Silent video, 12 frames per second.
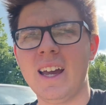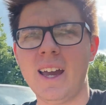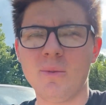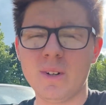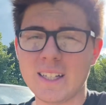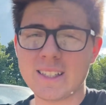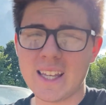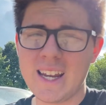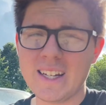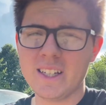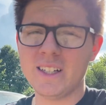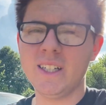And when I
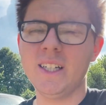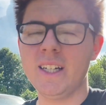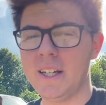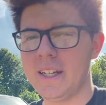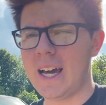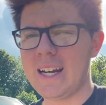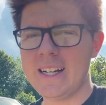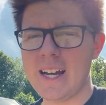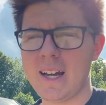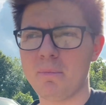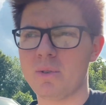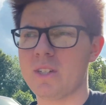say done,
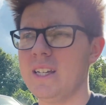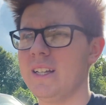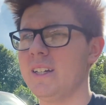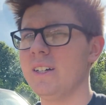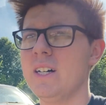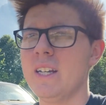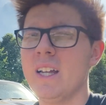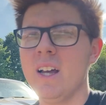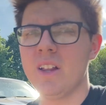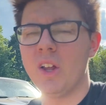99% done,